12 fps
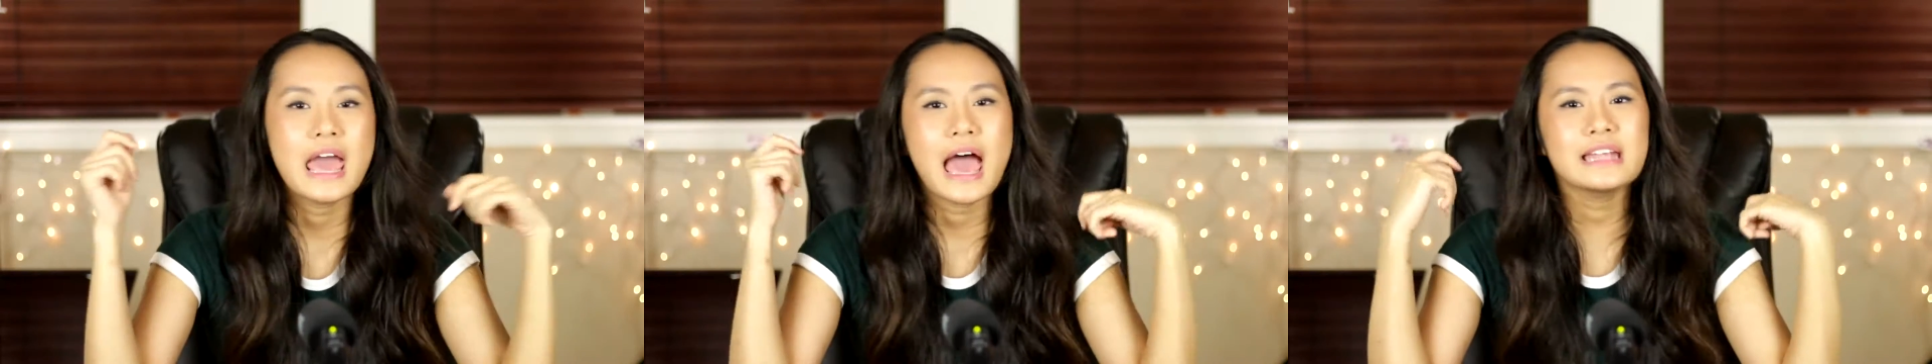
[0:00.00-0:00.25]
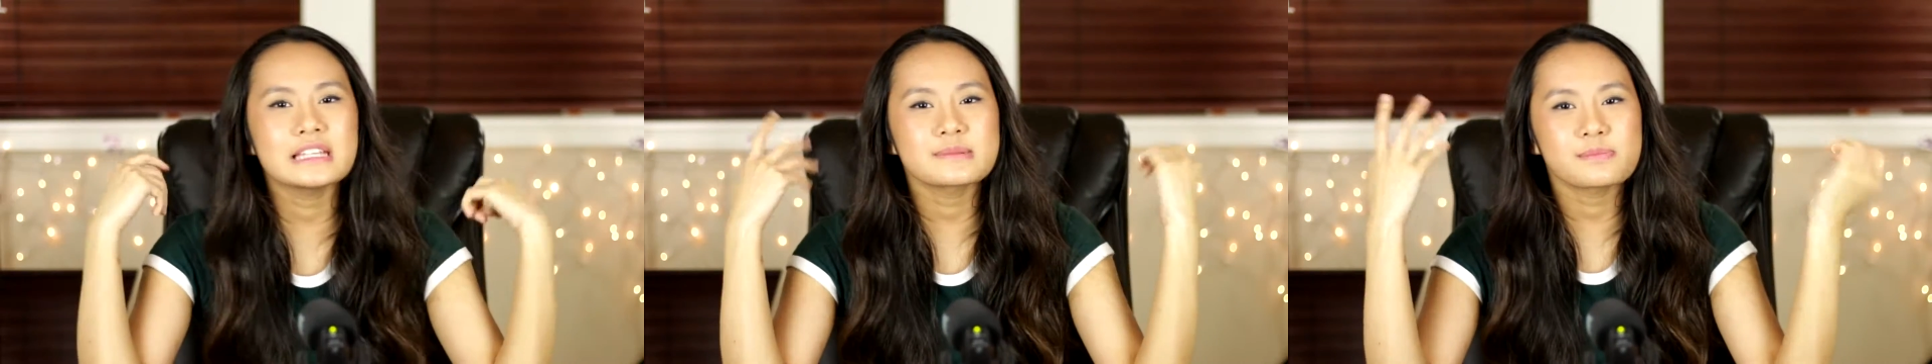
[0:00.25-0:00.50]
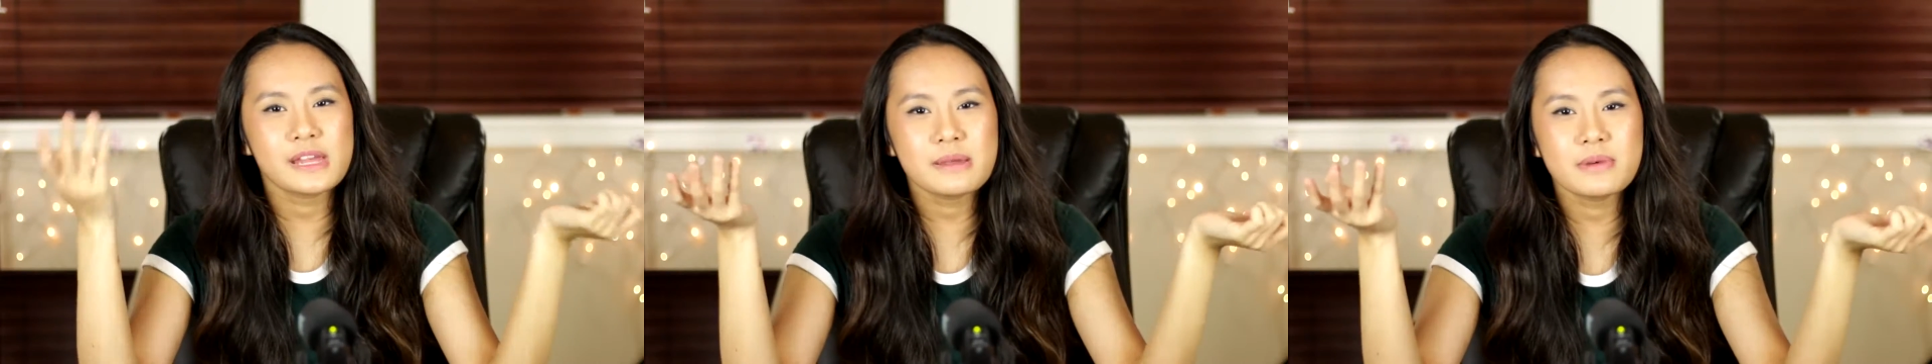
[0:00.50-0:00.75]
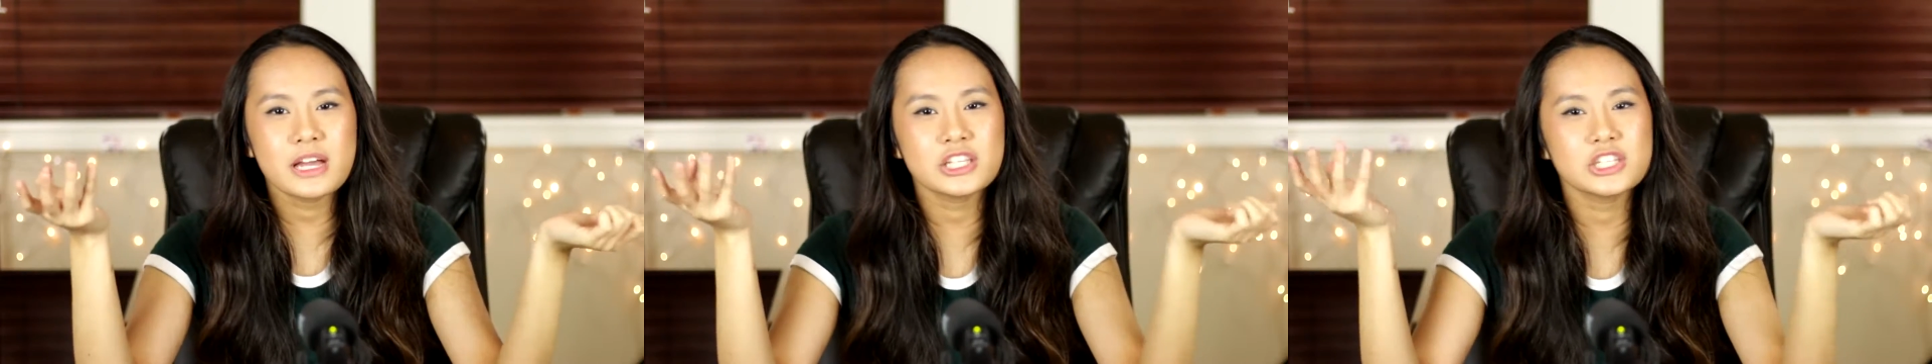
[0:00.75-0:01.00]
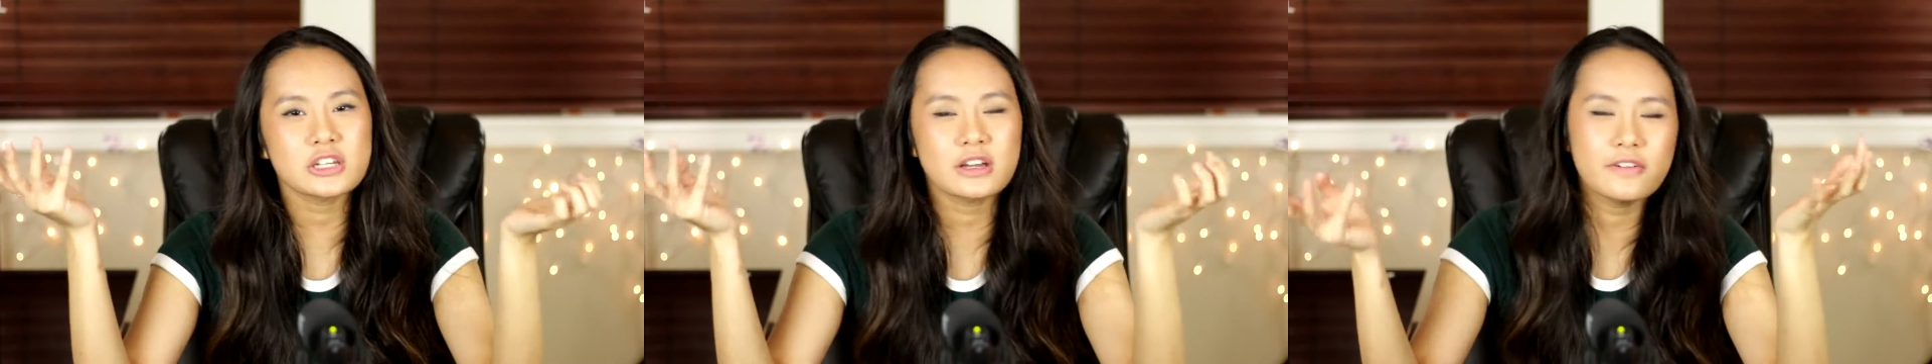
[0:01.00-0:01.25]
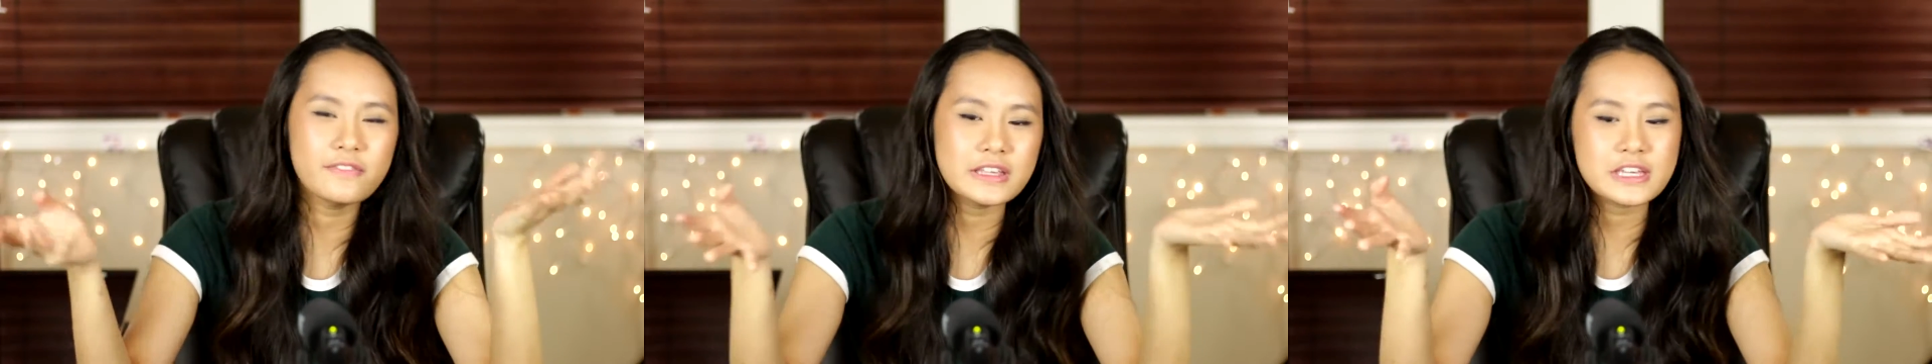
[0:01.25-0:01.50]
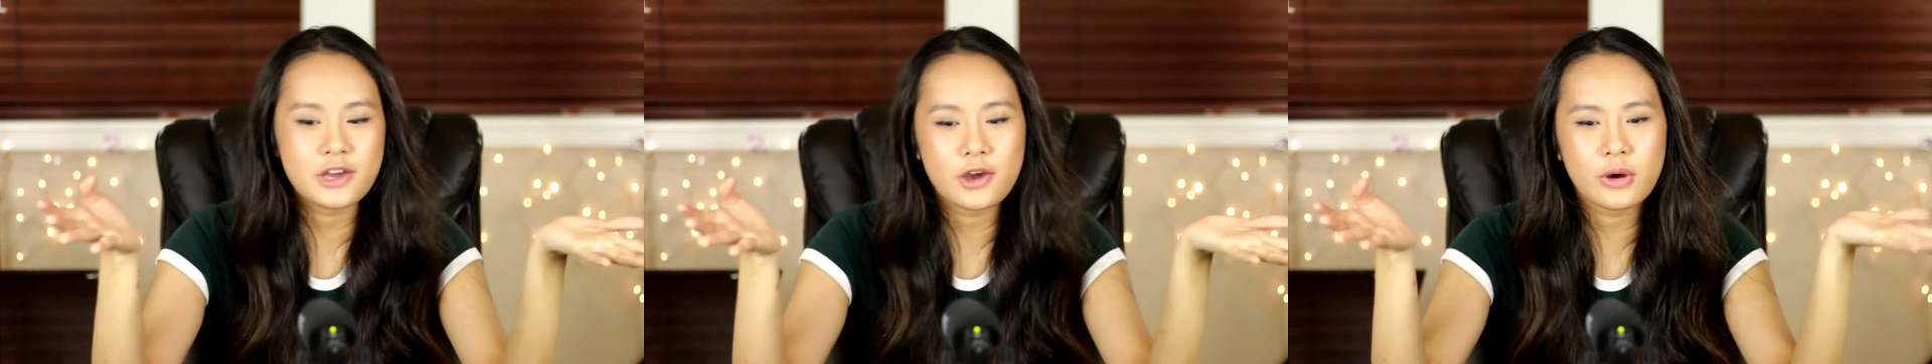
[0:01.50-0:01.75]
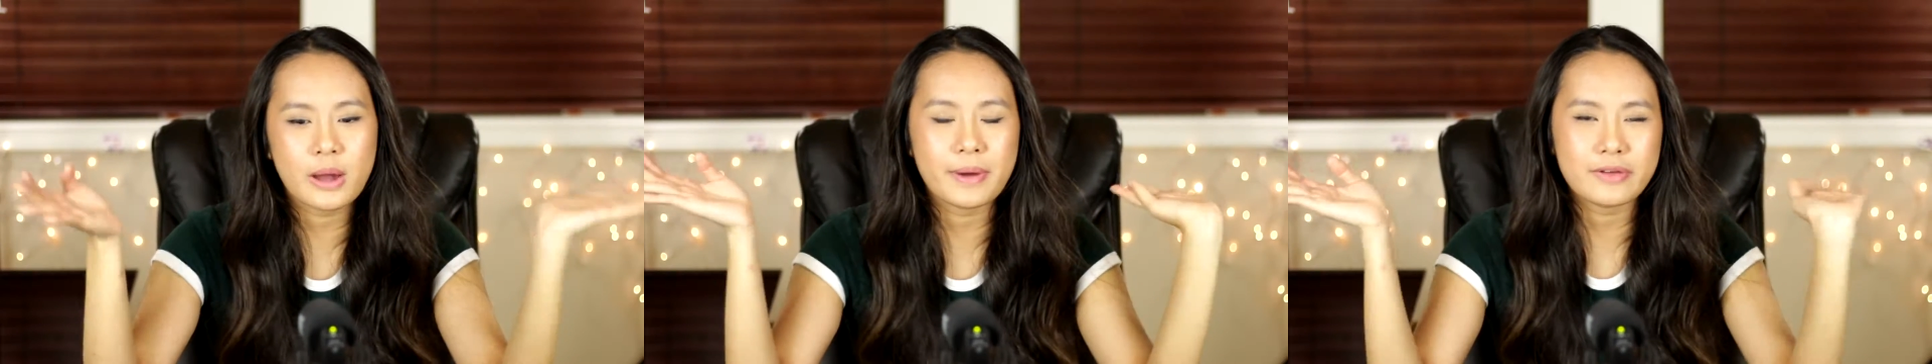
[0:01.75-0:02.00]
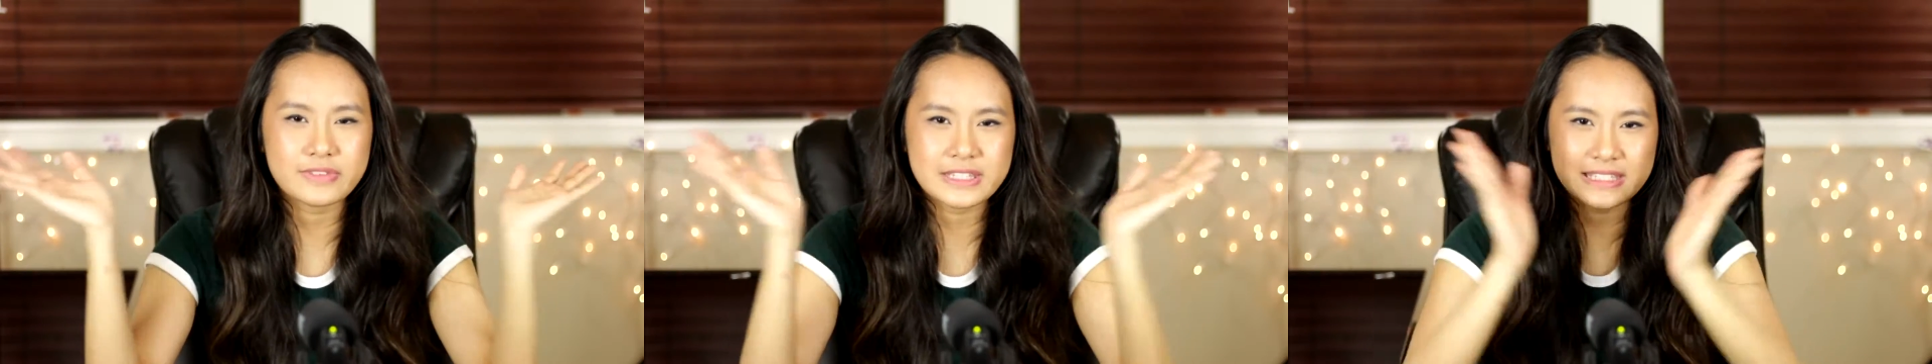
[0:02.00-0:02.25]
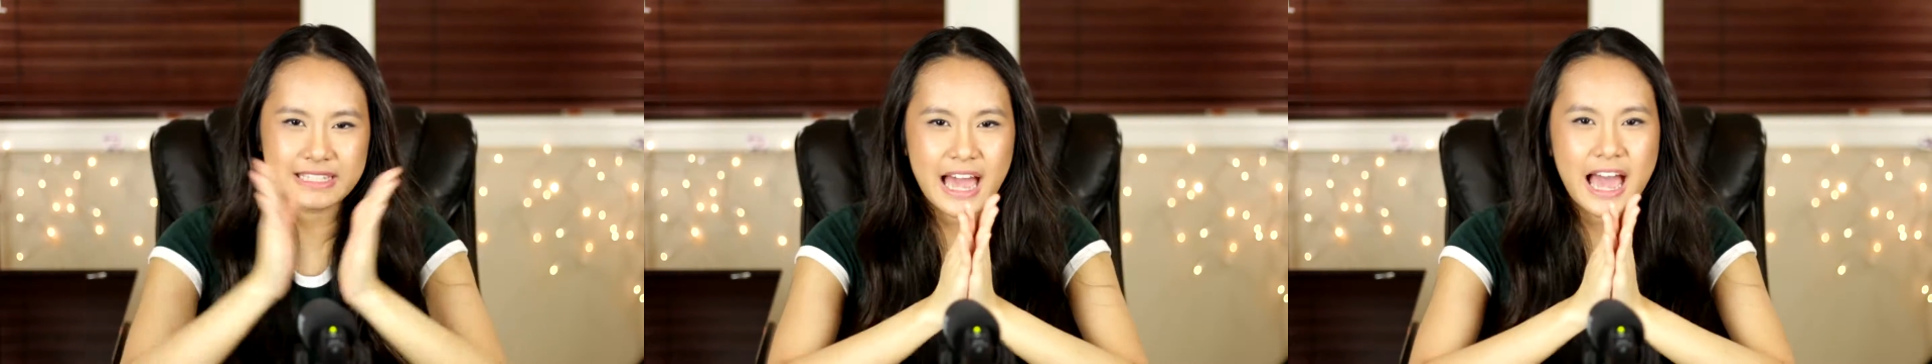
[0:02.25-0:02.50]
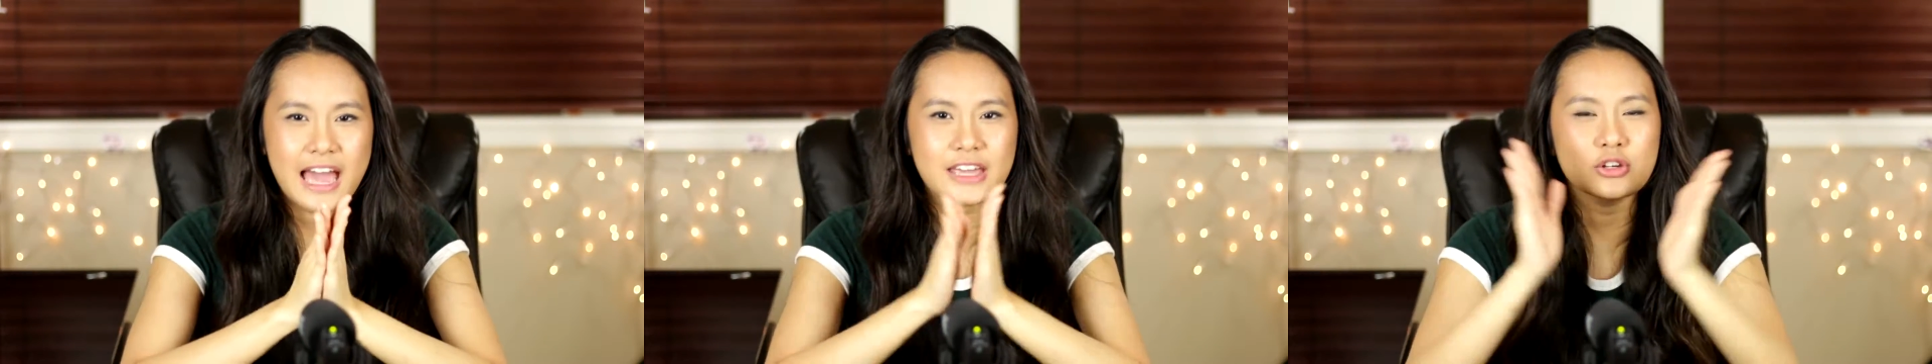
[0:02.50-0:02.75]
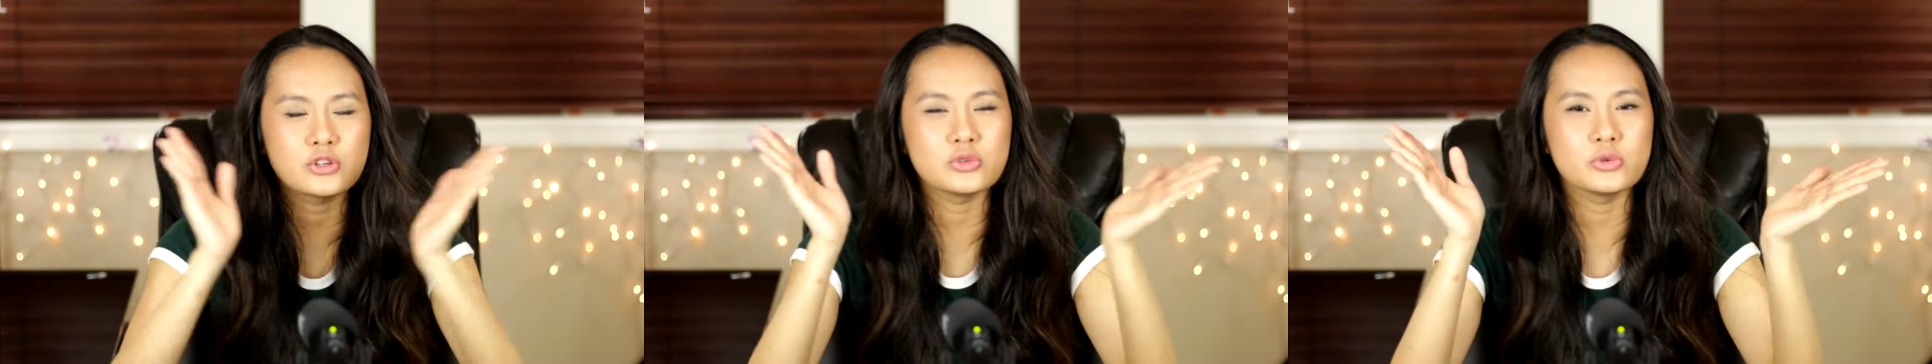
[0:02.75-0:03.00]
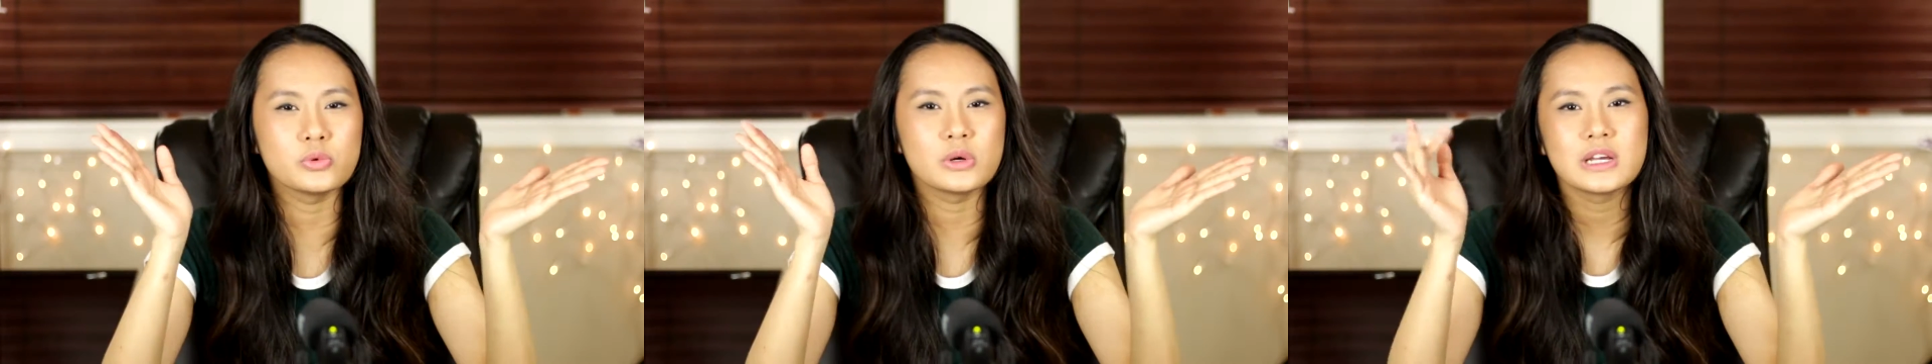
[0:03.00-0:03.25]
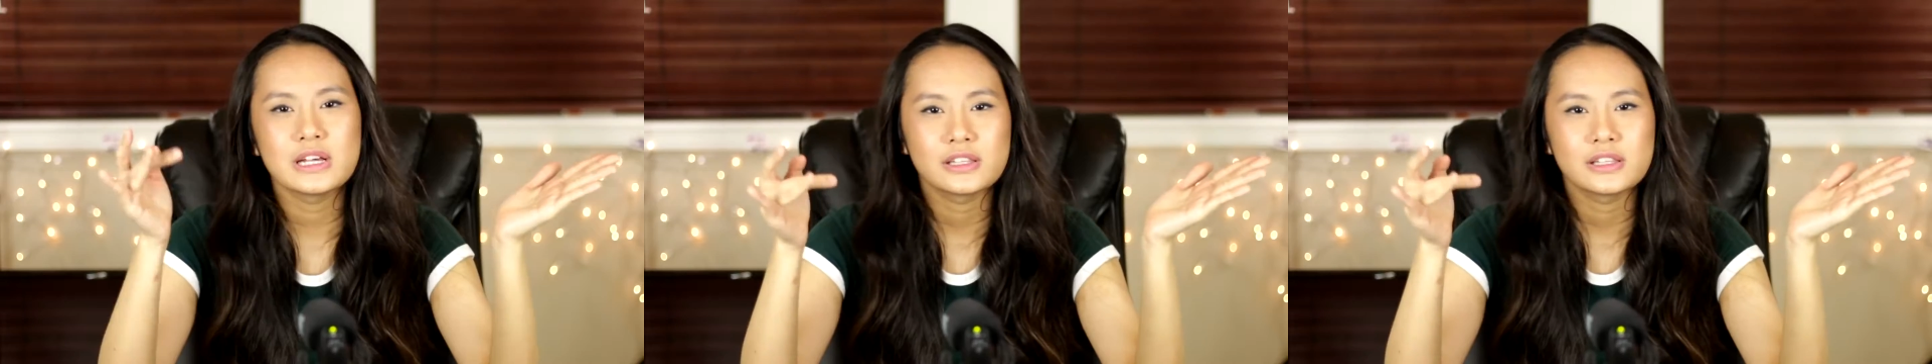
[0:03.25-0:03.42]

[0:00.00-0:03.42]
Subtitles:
and it's pretty much a video about this guy who